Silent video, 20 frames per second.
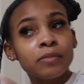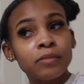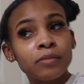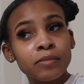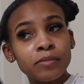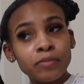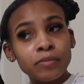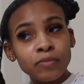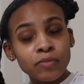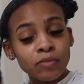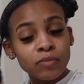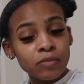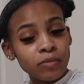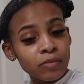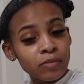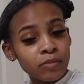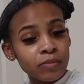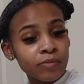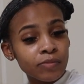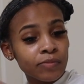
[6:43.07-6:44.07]

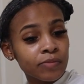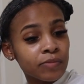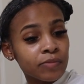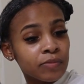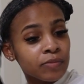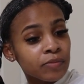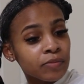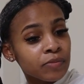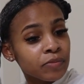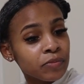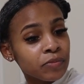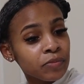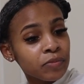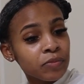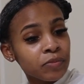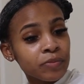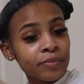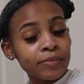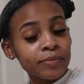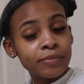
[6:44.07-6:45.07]

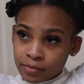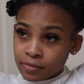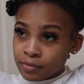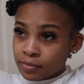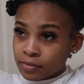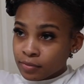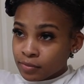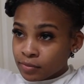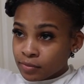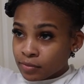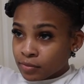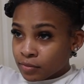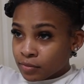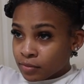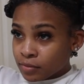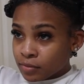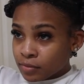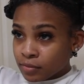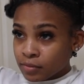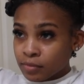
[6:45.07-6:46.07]

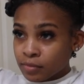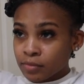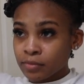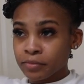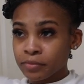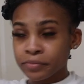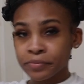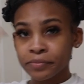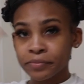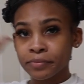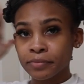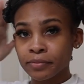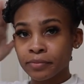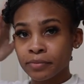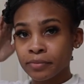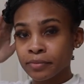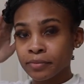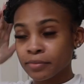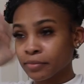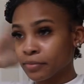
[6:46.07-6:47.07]

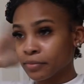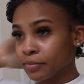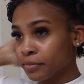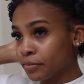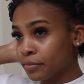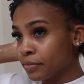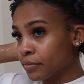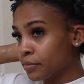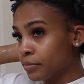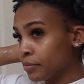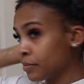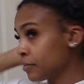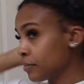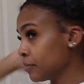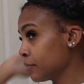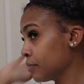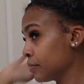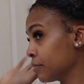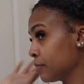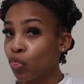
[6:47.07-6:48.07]

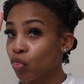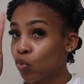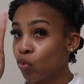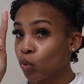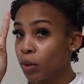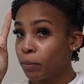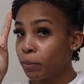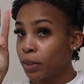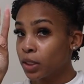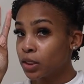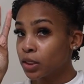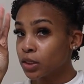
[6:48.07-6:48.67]
(no one is talking)